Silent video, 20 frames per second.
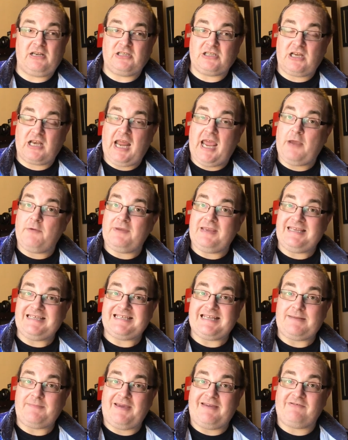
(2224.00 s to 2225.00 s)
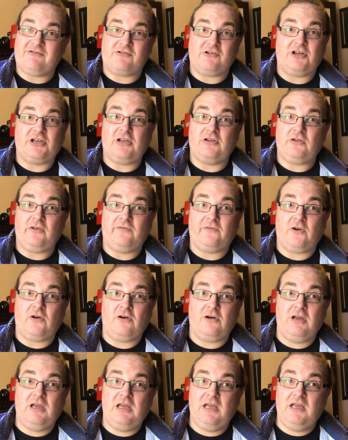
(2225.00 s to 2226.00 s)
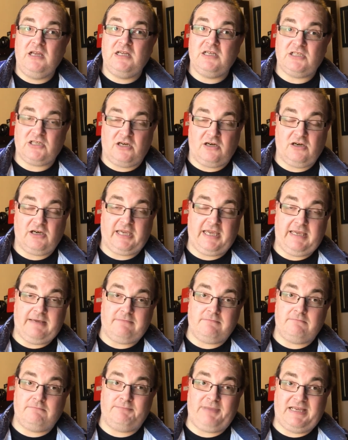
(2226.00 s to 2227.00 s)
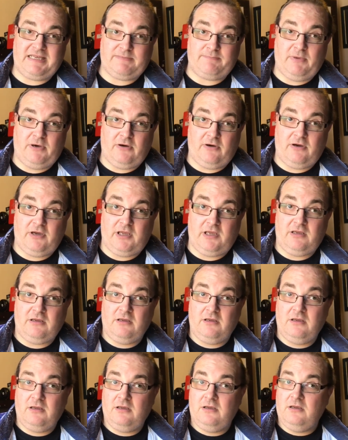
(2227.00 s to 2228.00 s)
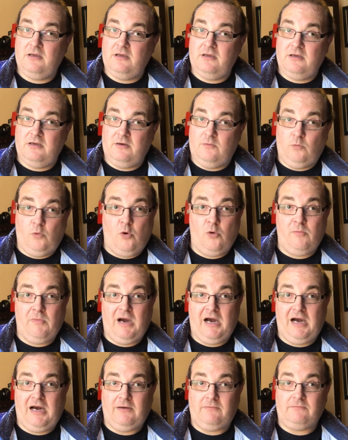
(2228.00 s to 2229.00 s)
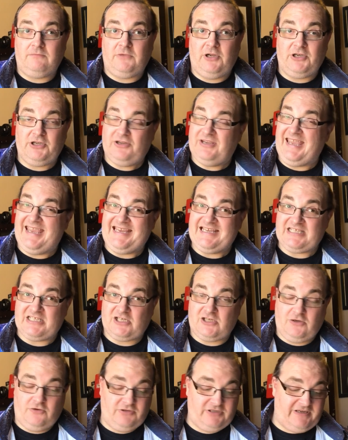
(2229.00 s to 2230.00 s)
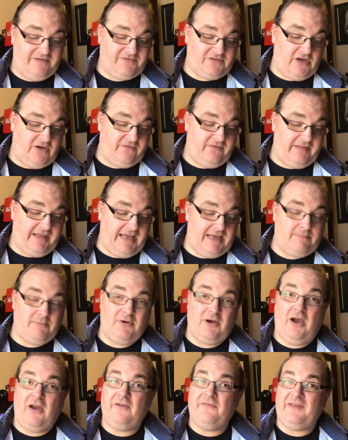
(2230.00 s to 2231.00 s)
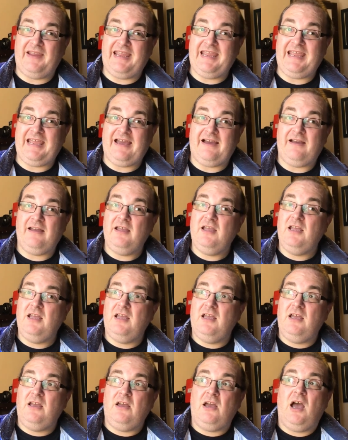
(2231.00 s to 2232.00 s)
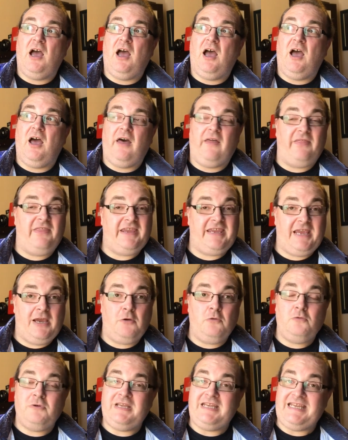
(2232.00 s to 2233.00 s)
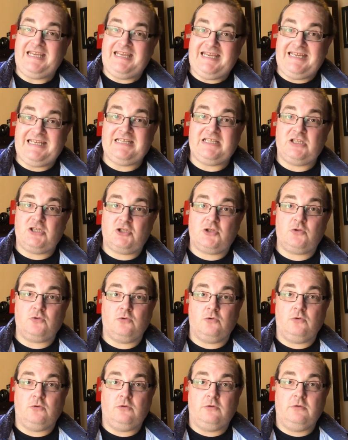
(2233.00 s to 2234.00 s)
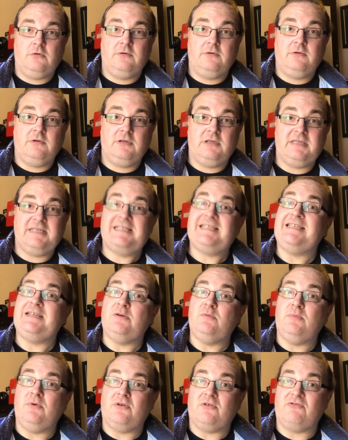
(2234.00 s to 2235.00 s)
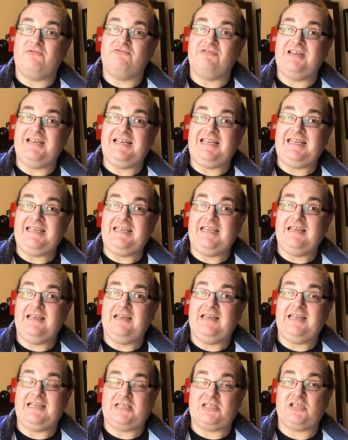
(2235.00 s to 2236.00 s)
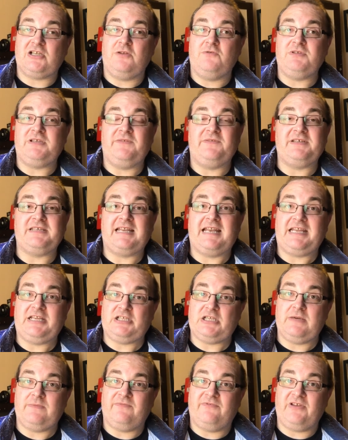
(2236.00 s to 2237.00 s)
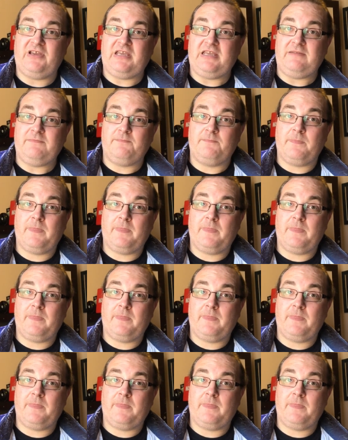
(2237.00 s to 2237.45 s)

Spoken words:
I don't know how it is in America. I know you've got Target, Best Buy, Walmart, and you get exclusives over there. But over here, the only in-store steelbook, really, exclusive is an HMV.